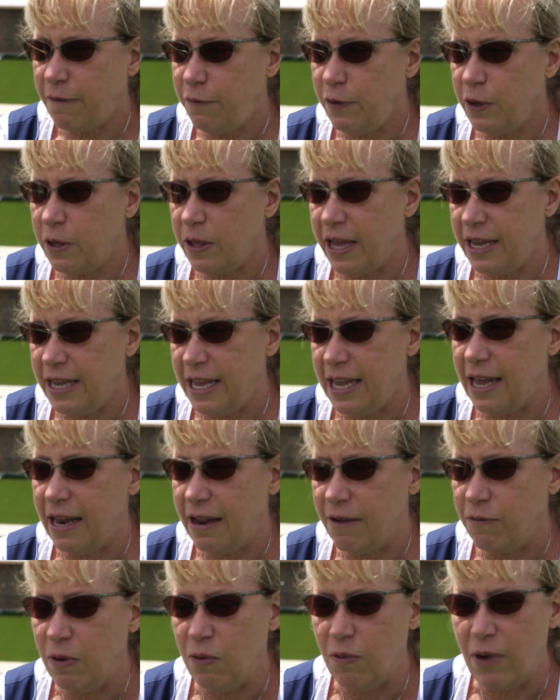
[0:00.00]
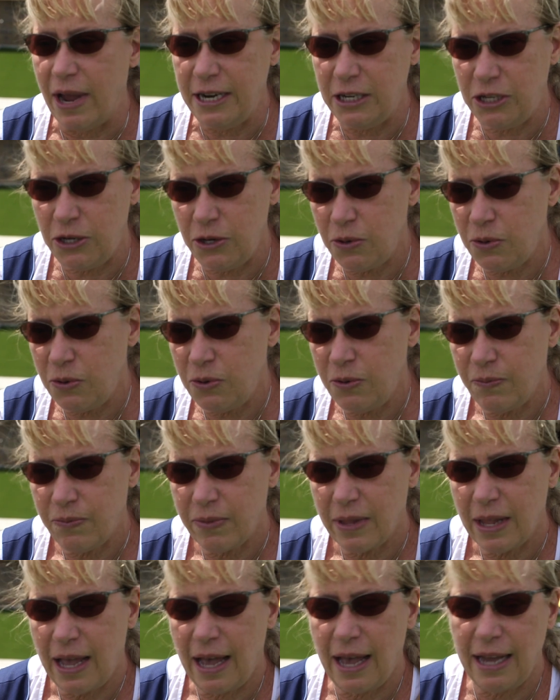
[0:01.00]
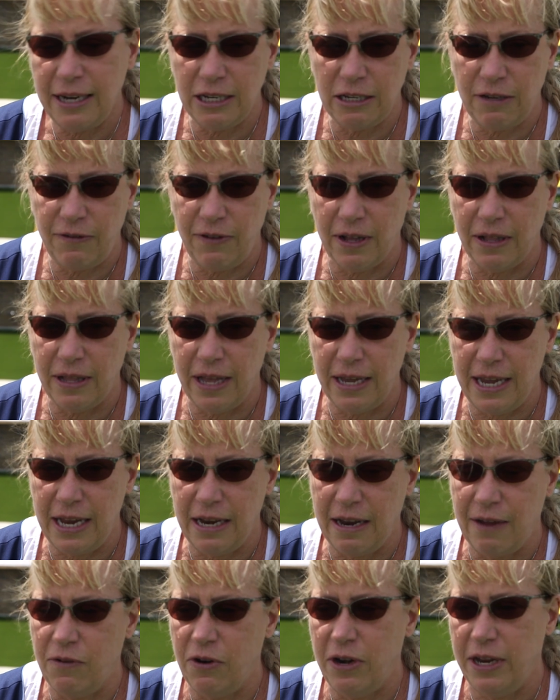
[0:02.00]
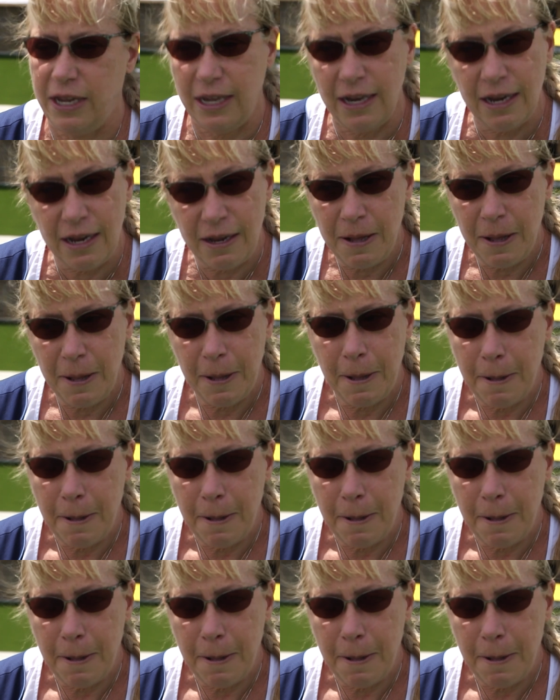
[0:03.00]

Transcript: feel like he had every right to, I just felt like he never did.